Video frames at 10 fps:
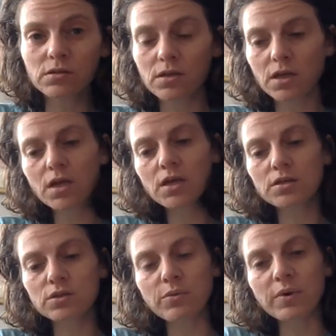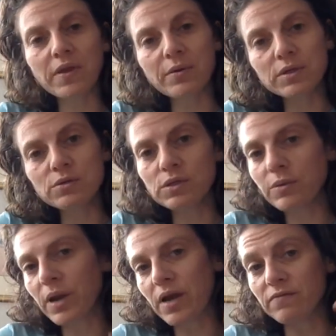Mm-hmm. So what they would do is they
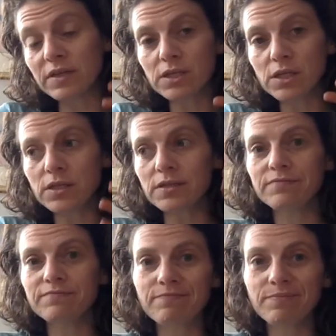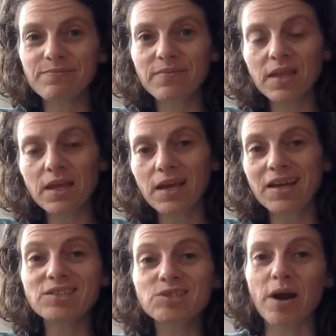would have little
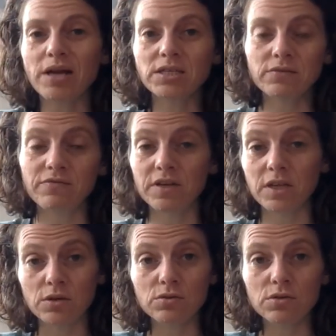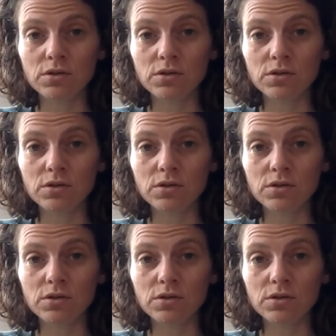interactive videos.